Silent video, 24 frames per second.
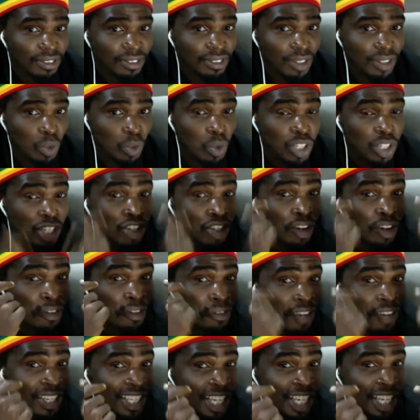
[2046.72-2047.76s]
What is your
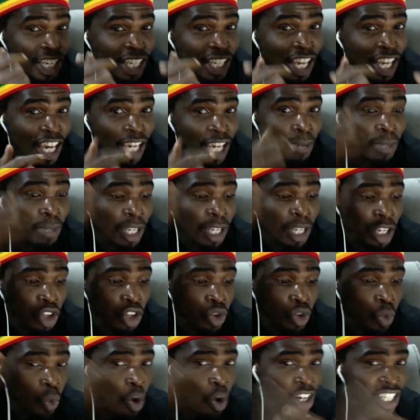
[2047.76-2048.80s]
face saying? Immediately you
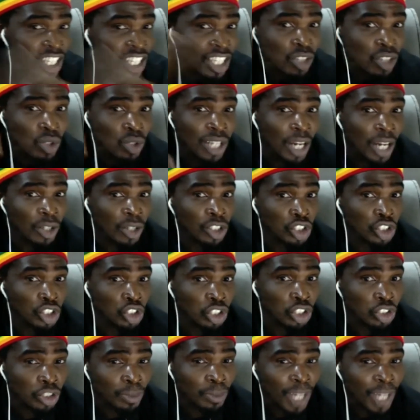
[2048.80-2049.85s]
walked into that
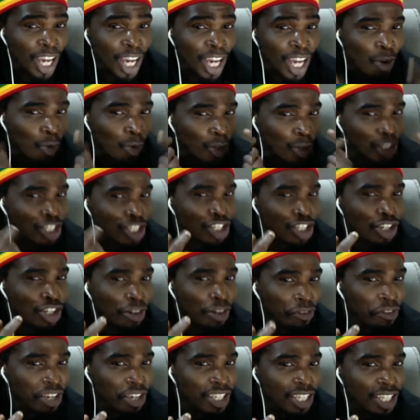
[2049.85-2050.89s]
audition room, what is your
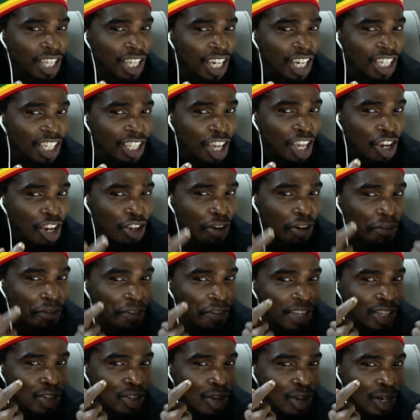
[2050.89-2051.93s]
face saying? Your
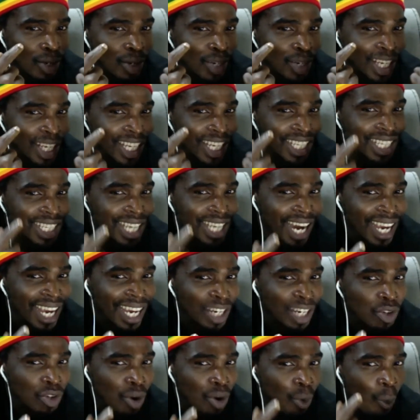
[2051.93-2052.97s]
face, you are looking
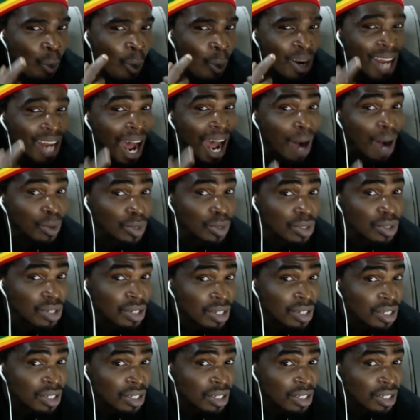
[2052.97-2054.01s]
tired, you are worn out.
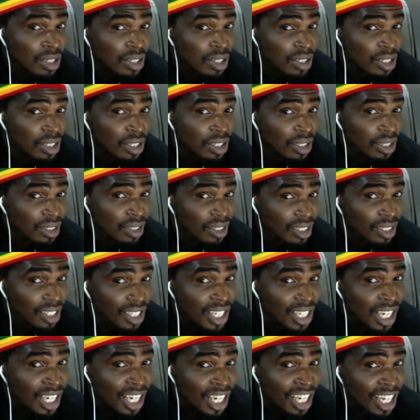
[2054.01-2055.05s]

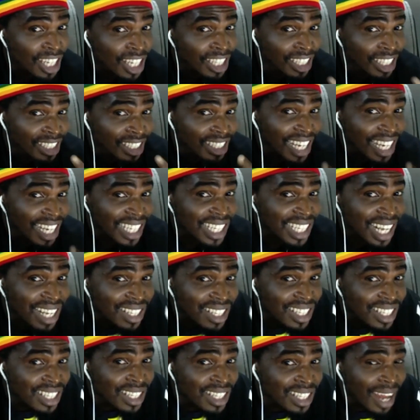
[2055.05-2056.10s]
See, that
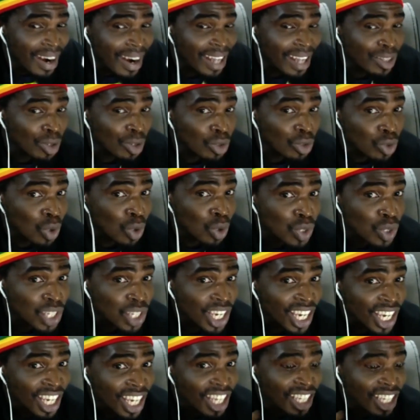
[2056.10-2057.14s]
casting director
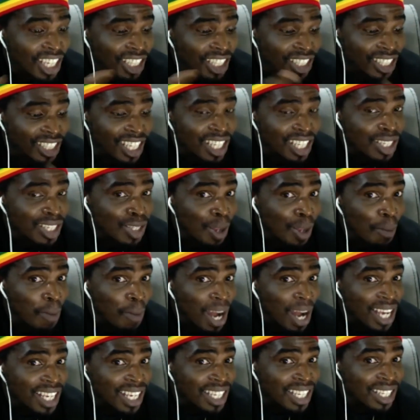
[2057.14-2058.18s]
knows this
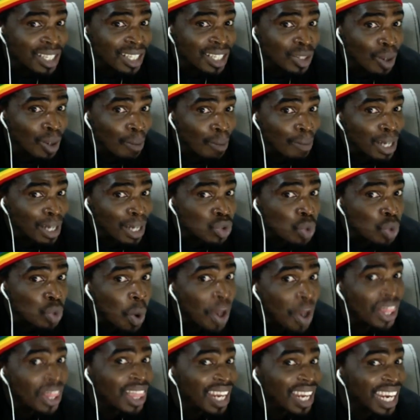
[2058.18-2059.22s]
number is the number
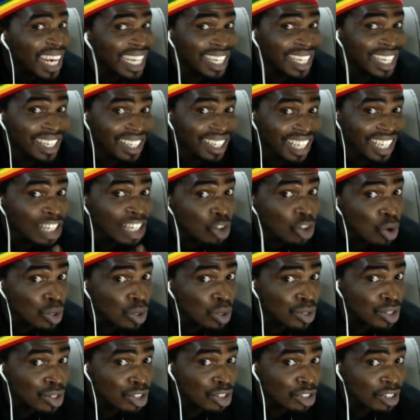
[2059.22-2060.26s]
200. He
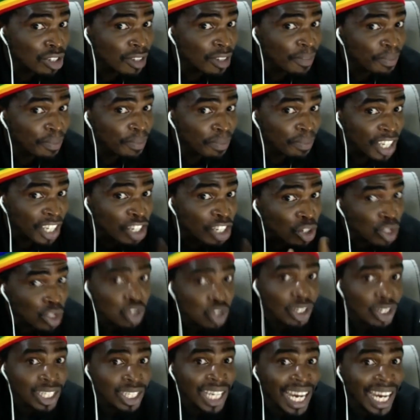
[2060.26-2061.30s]
knows
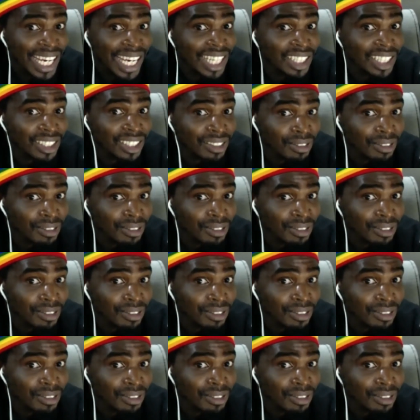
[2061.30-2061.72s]
you're tired.